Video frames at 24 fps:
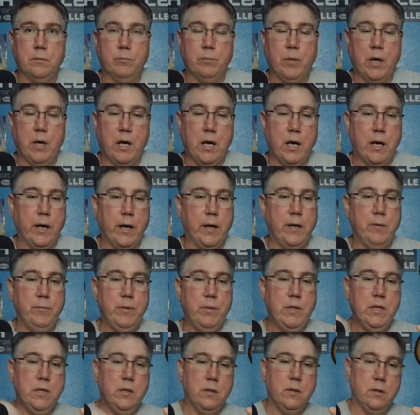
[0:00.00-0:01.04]
behind
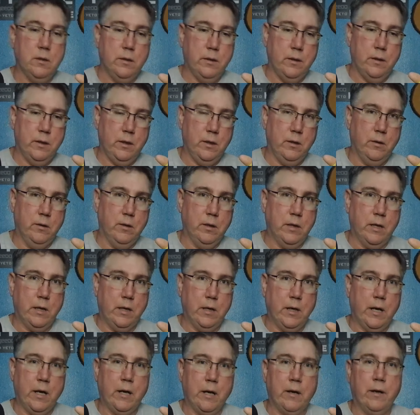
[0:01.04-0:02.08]
me in
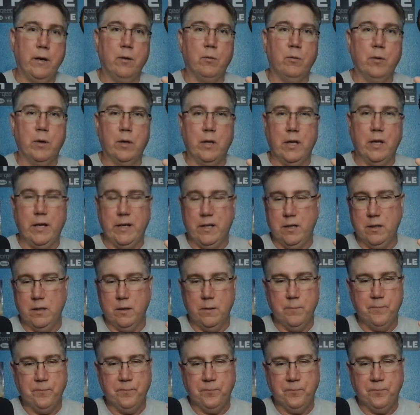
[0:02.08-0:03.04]
the area where, like,